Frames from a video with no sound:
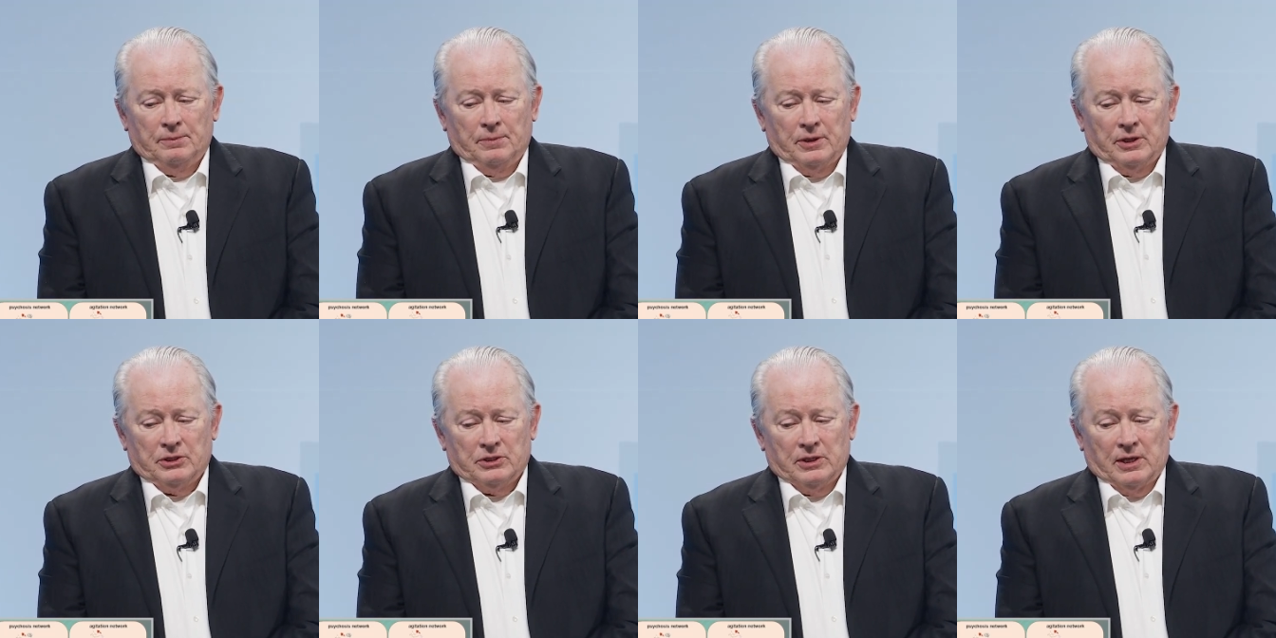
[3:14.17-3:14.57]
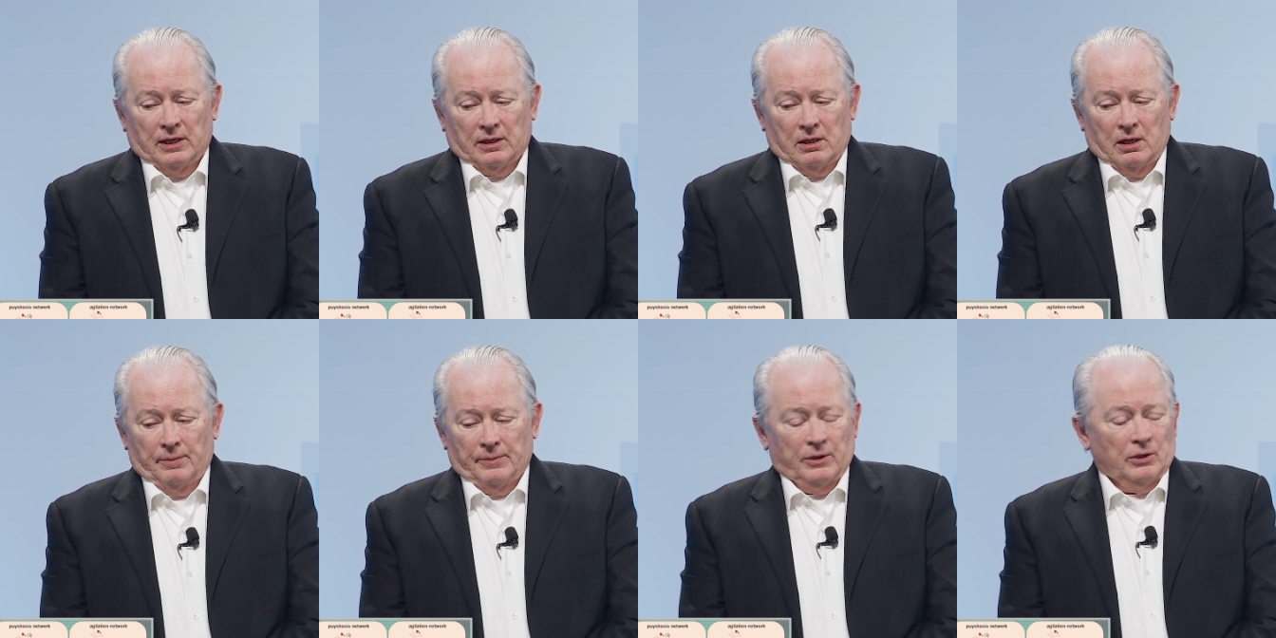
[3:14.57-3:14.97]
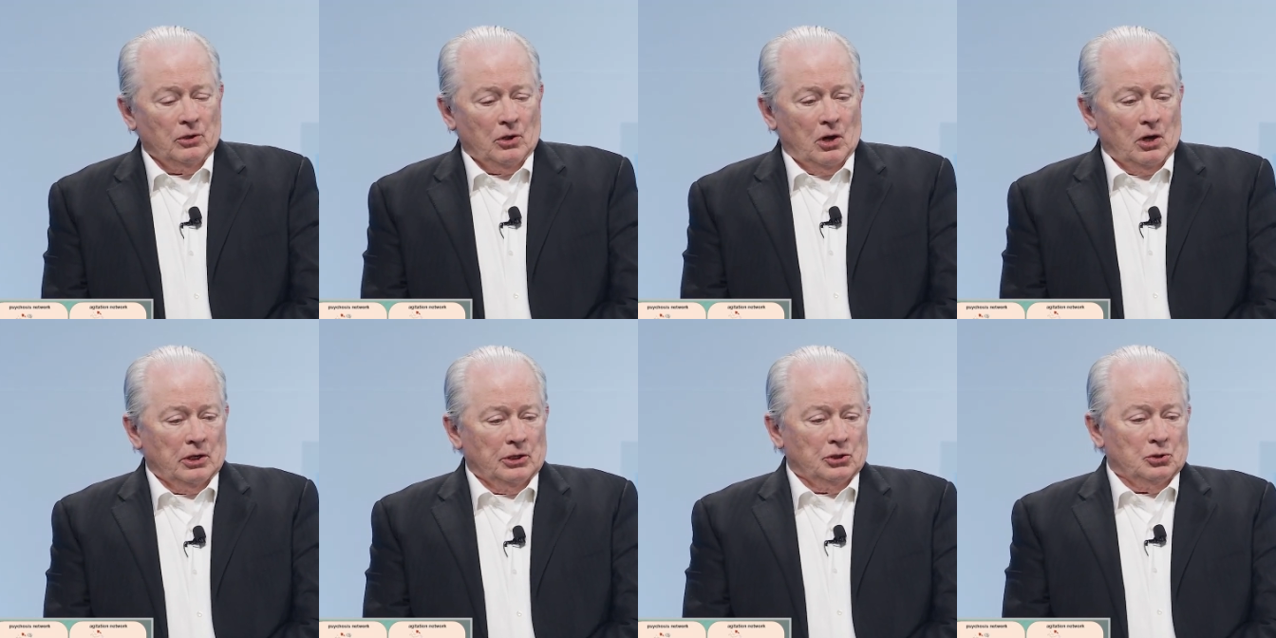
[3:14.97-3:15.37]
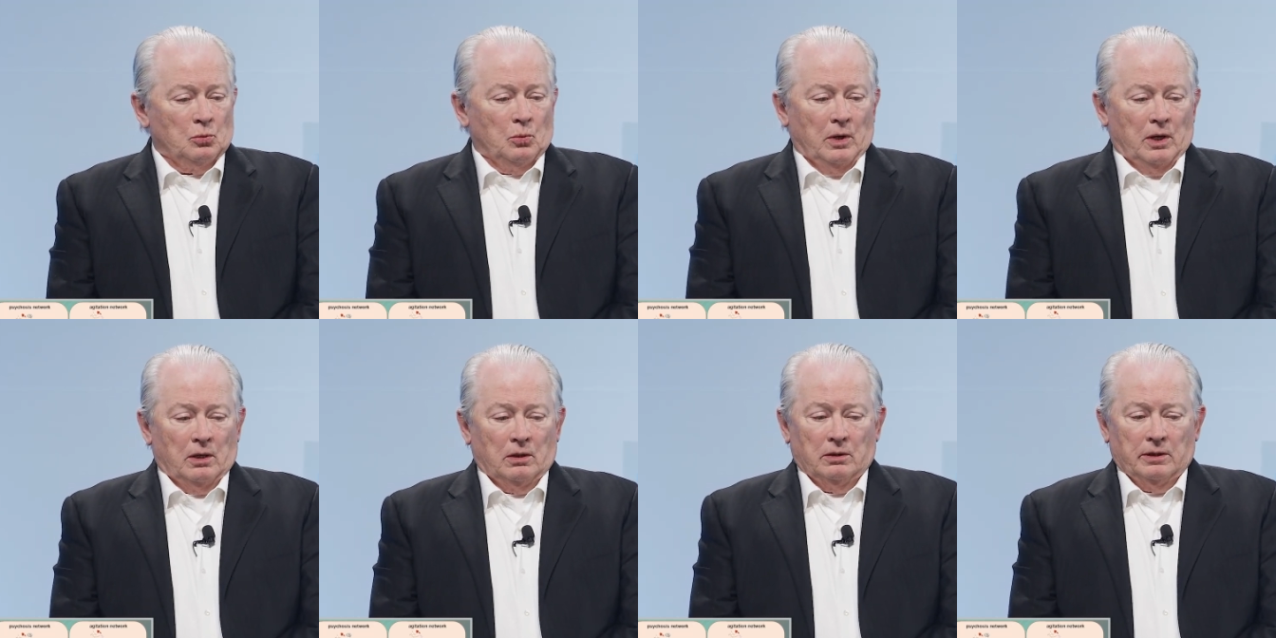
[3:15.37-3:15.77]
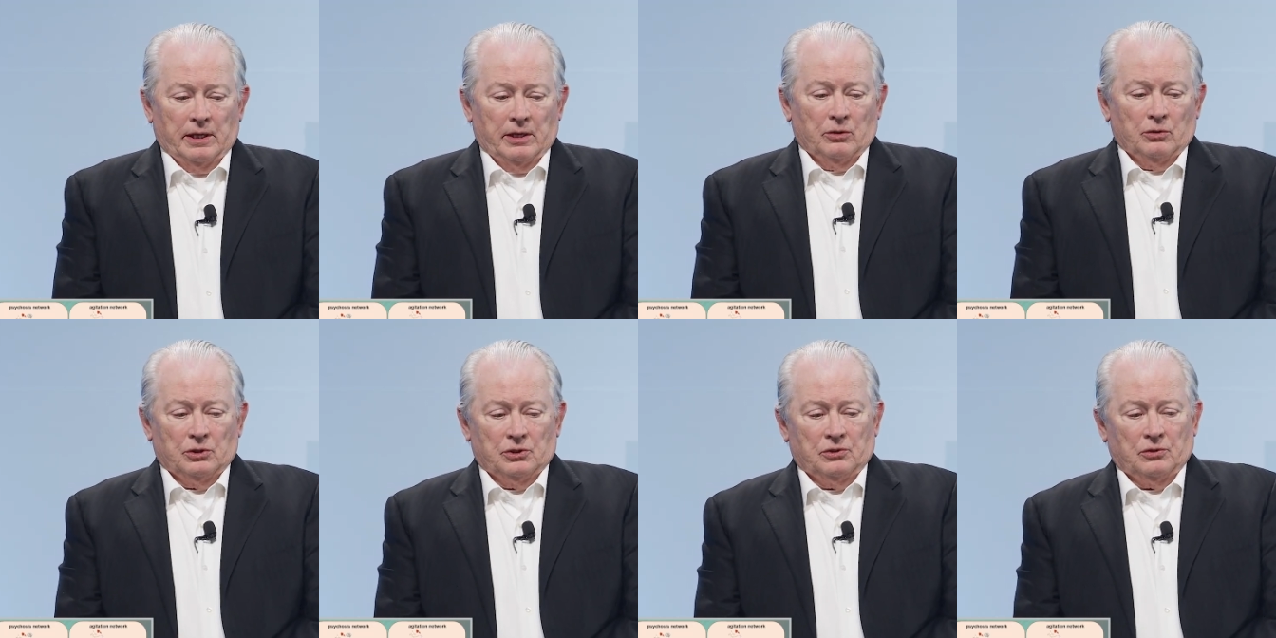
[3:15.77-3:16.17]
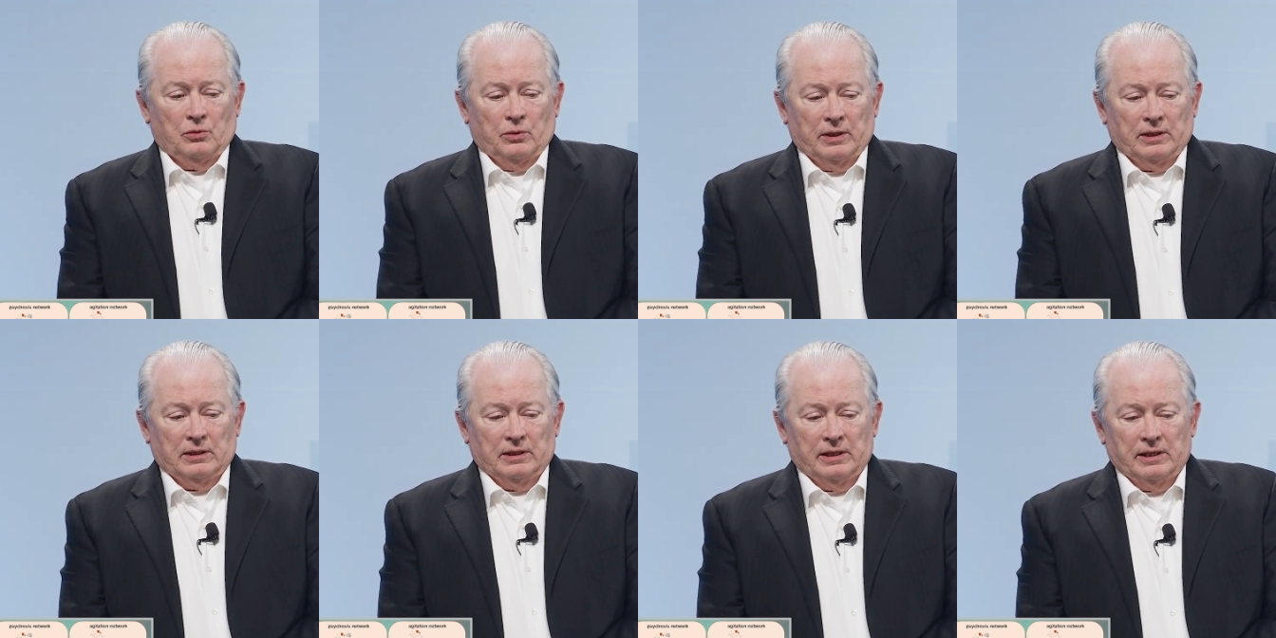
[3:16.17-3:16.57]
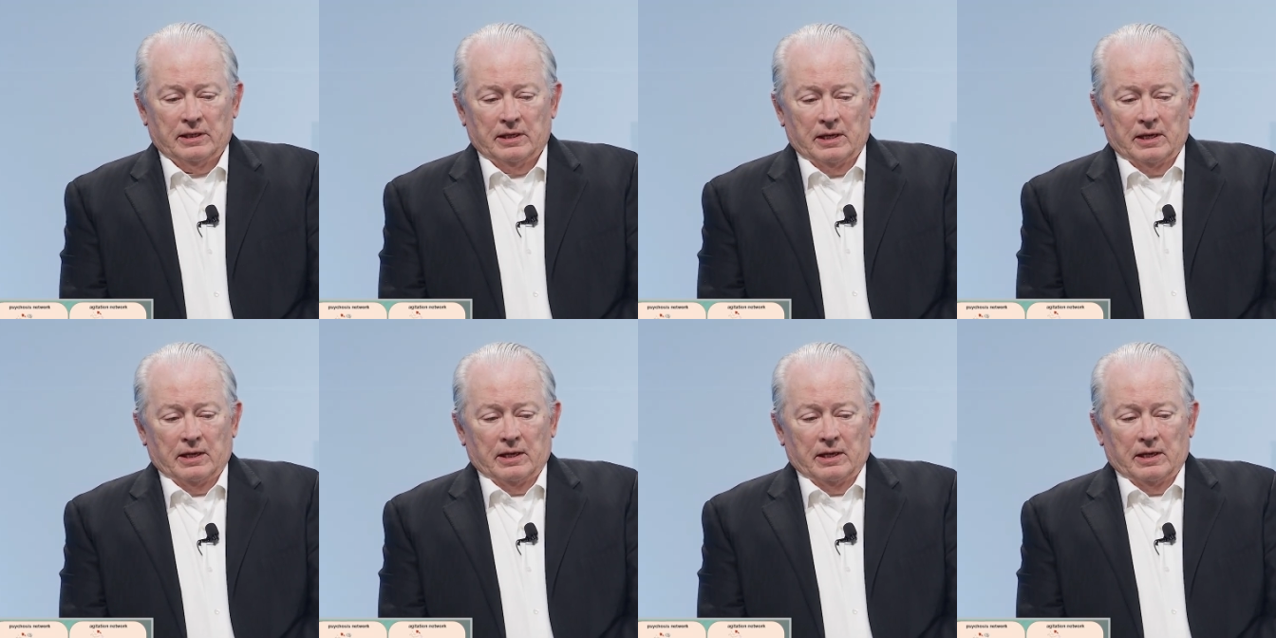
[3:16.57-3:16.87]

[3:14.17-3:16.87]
but it's not coming along as well or as quickly